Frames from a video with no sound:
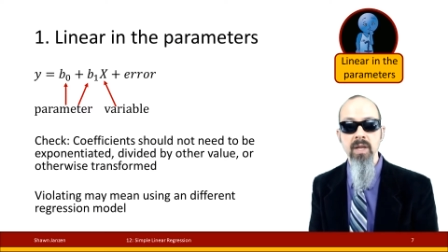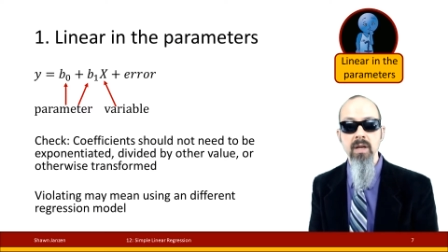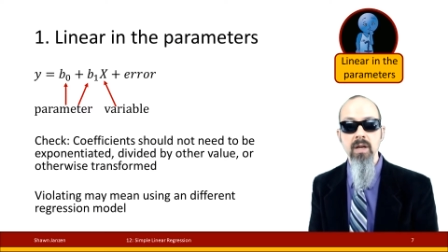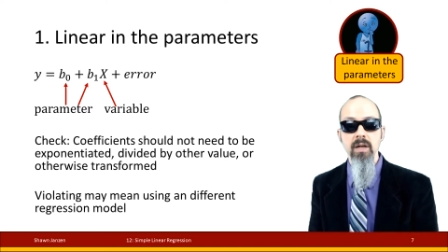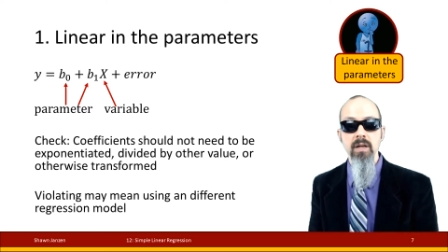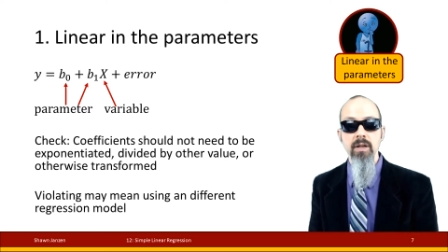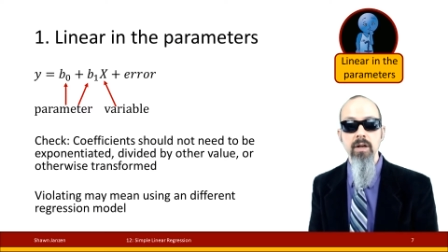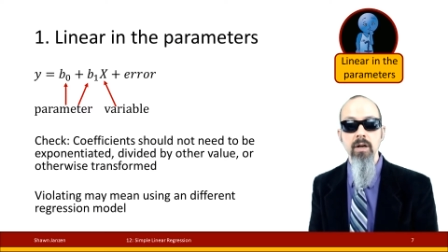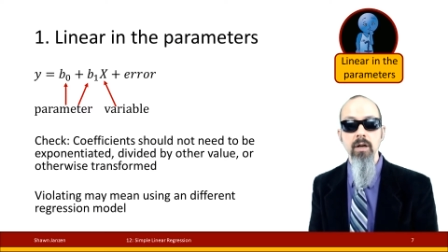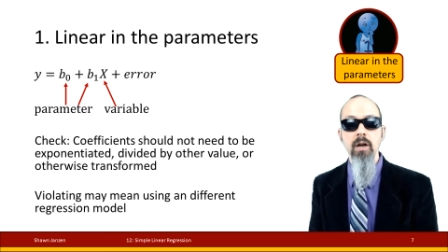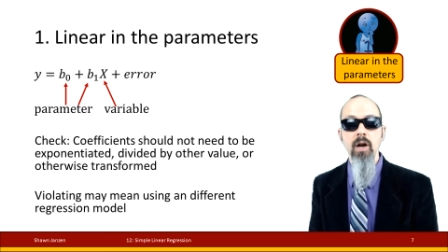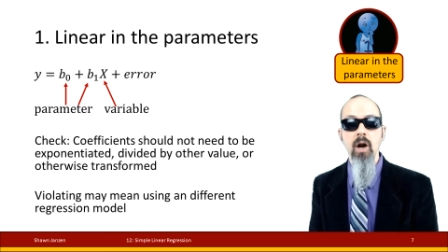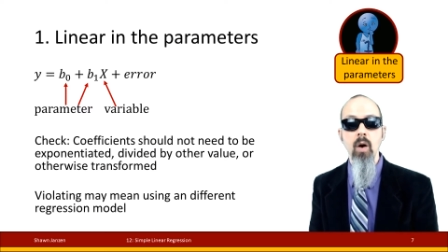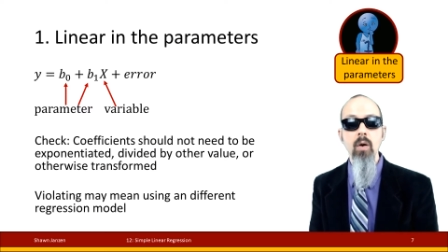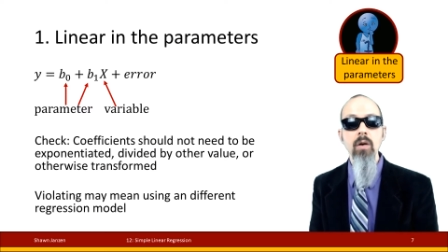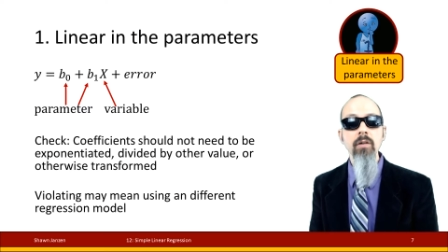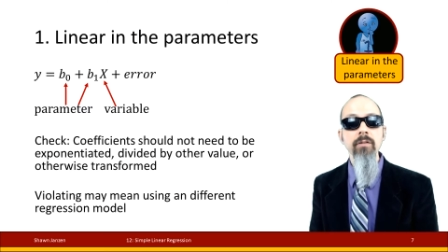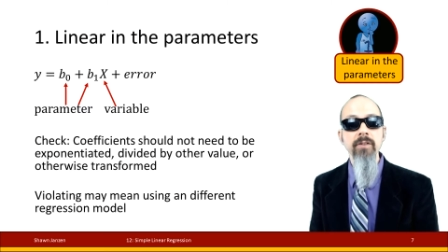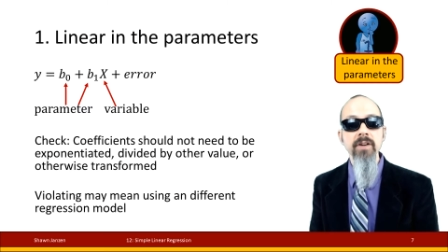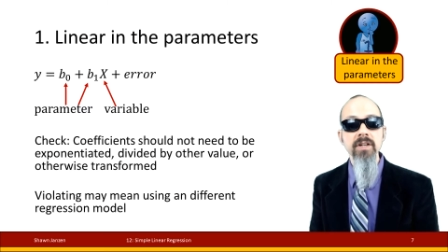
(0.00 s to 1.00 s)
your
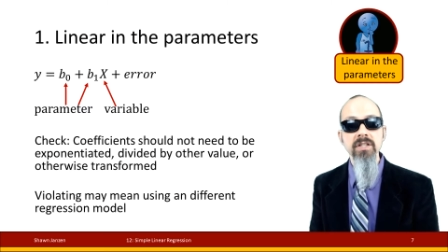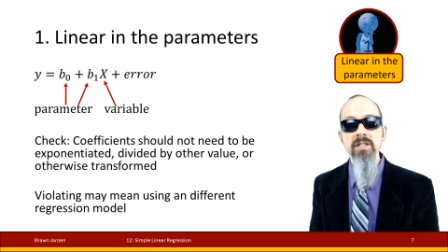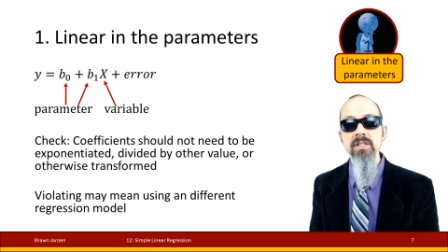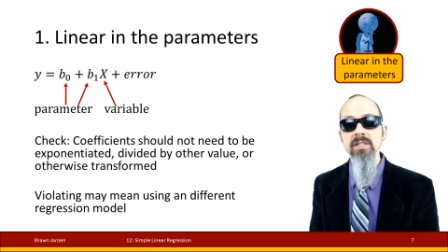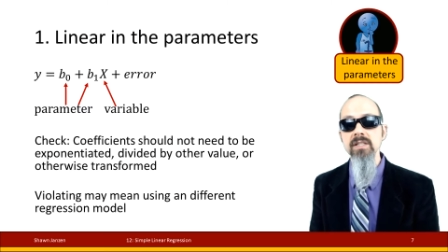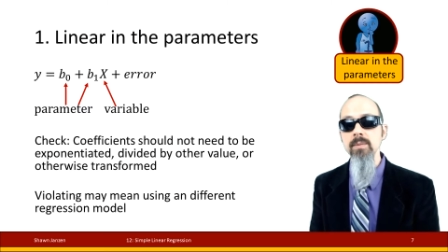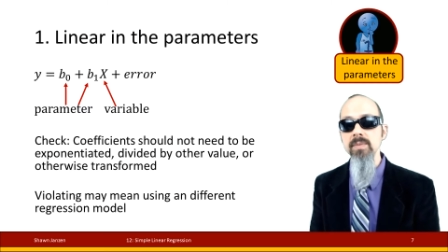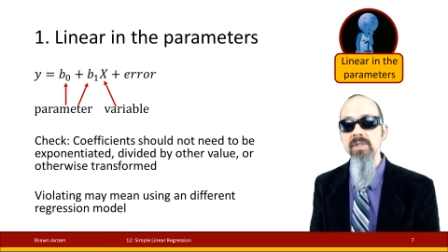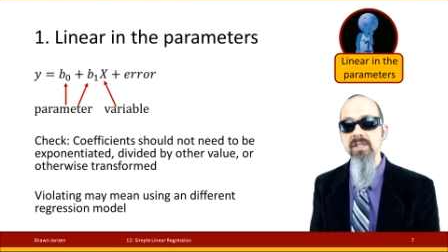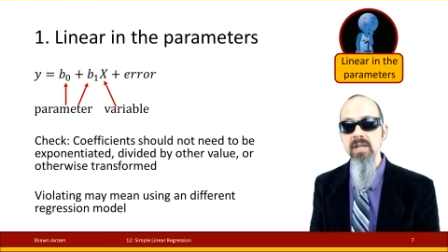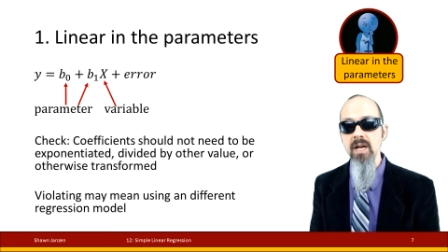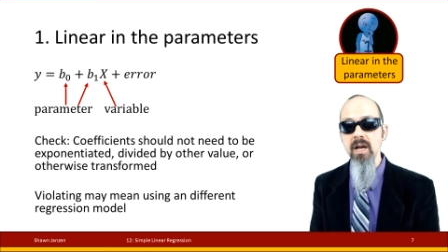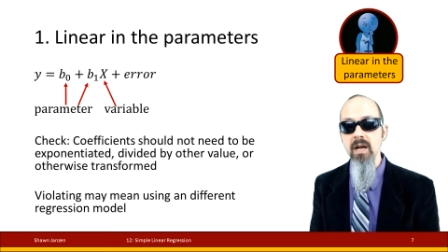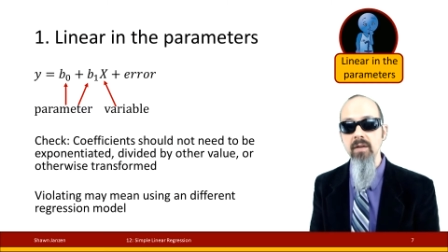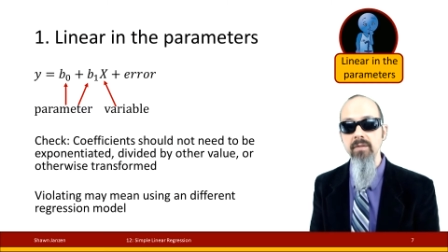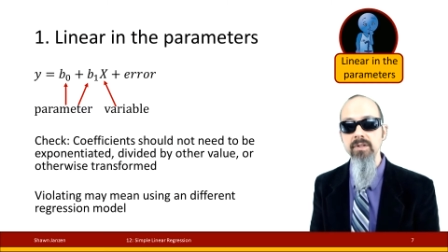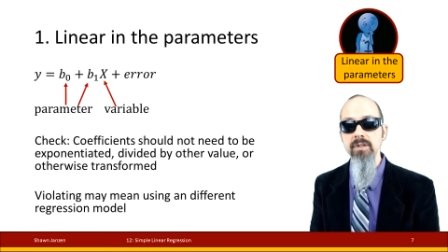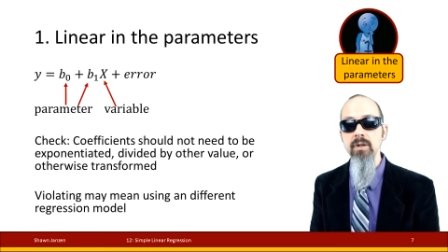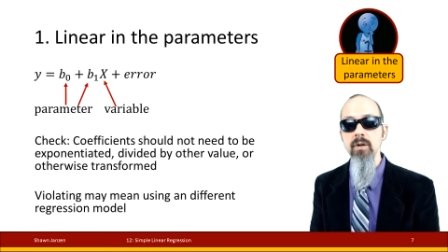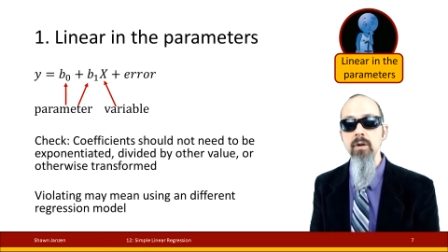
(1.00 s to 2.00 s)
coefficients
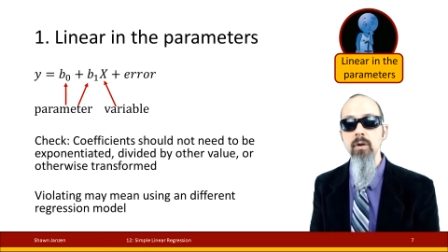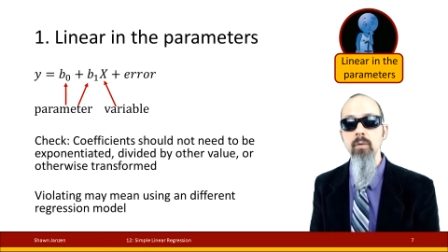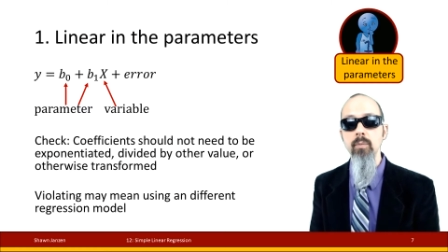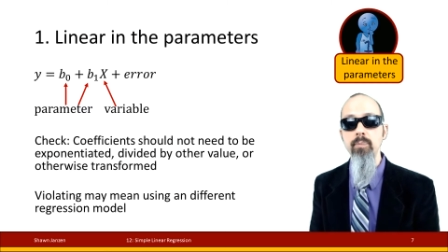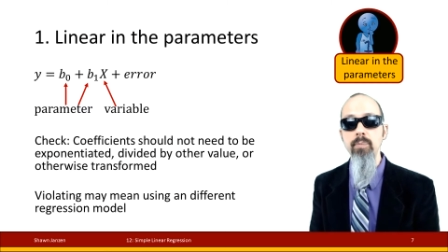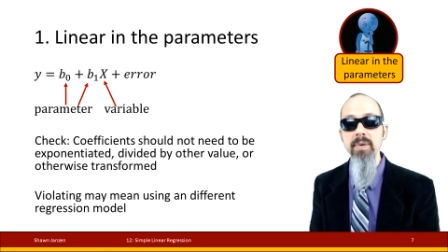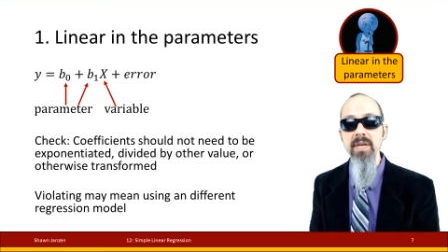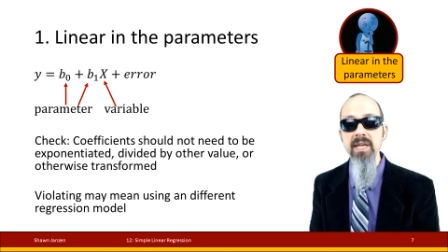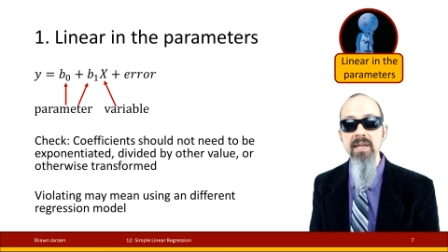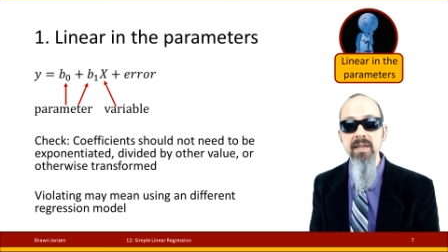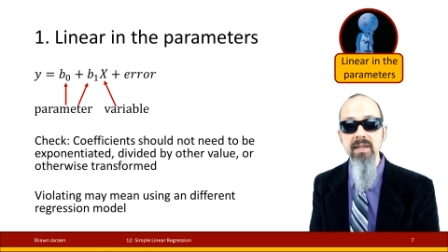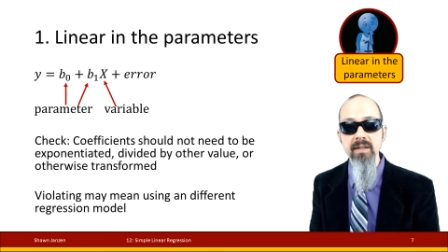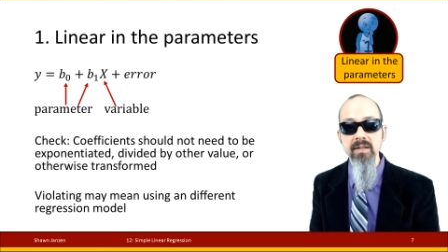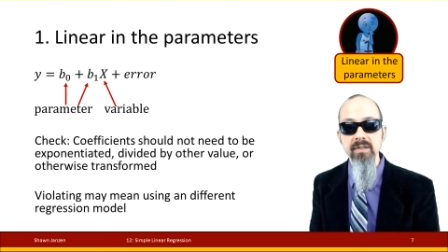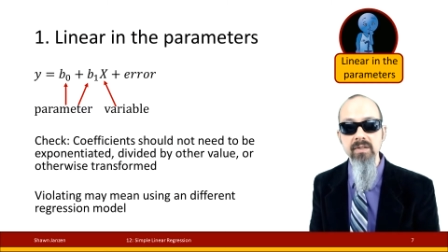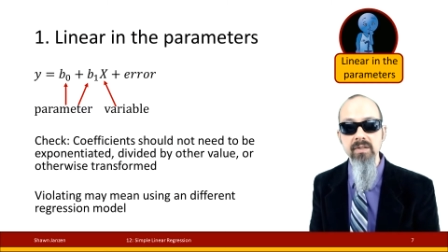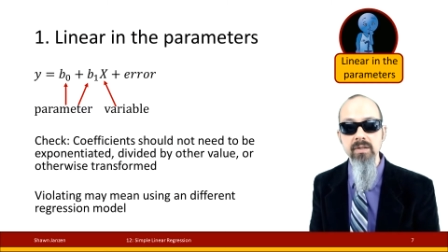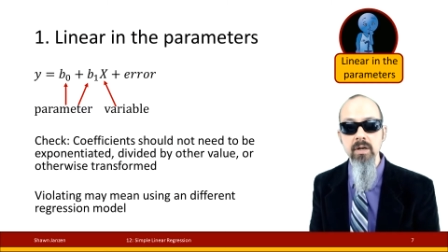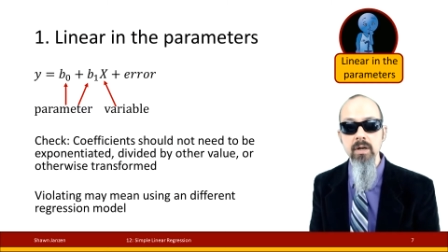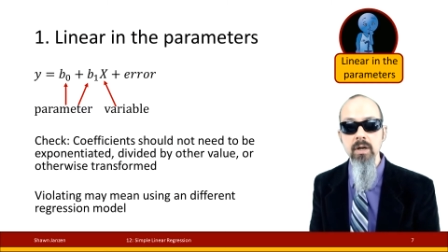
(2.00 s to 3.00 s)
themselves, your
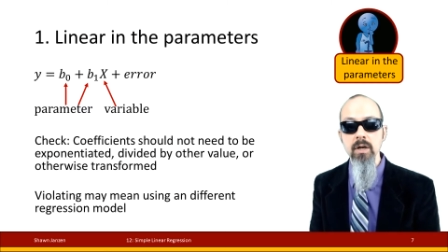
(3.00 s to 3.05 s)
b's,